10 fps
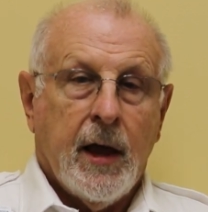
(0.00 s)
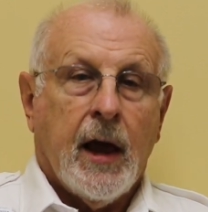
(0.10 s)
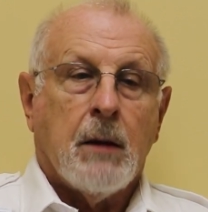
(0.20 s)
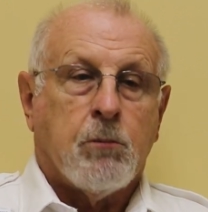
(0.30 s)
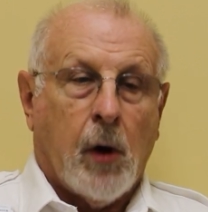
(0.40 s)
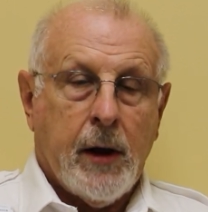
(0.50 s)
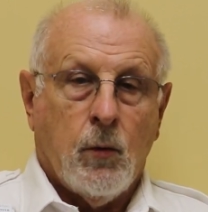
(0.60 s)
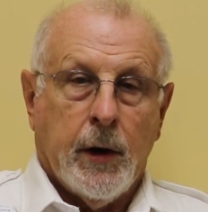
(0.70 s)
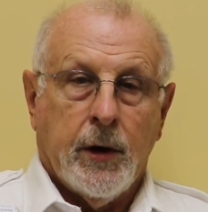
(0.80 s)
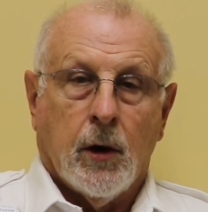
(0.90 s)
and break
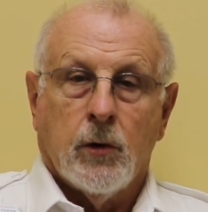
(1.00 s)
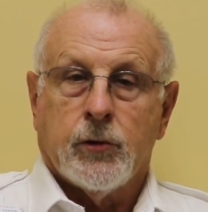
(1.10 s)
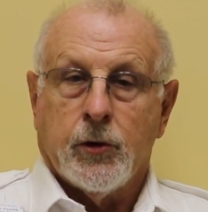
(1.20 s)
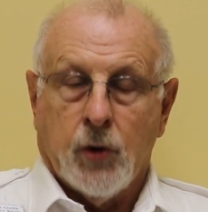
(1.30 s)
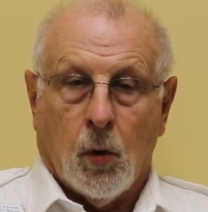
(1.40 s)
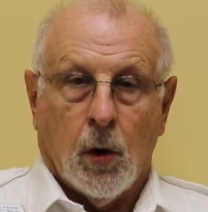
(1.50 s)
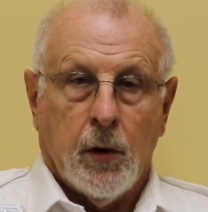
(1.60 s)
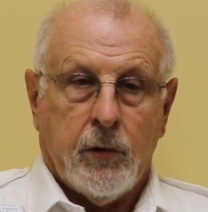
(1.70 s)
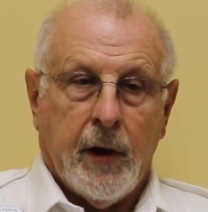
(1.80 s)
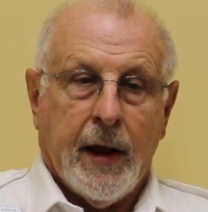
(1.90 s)
windows or doors.